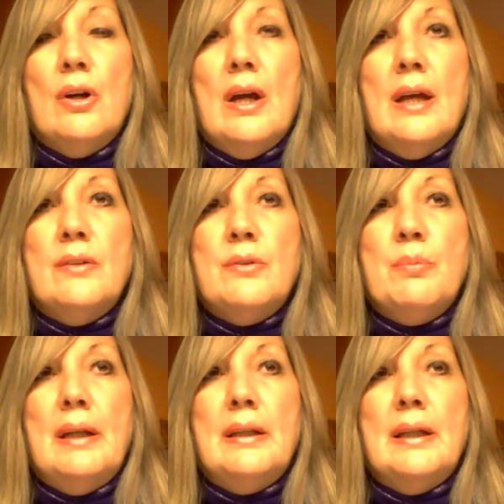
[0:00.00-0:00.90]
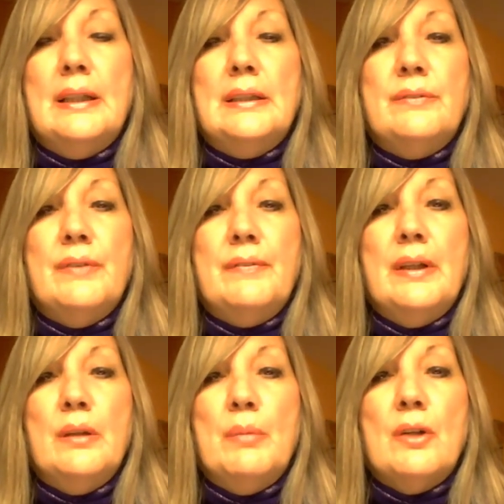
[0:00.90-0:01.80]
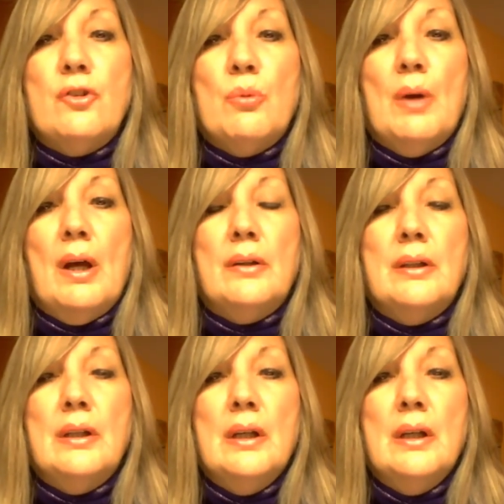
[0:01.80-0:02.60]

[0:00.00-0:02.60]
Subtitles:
and spend at least 15 minutes around,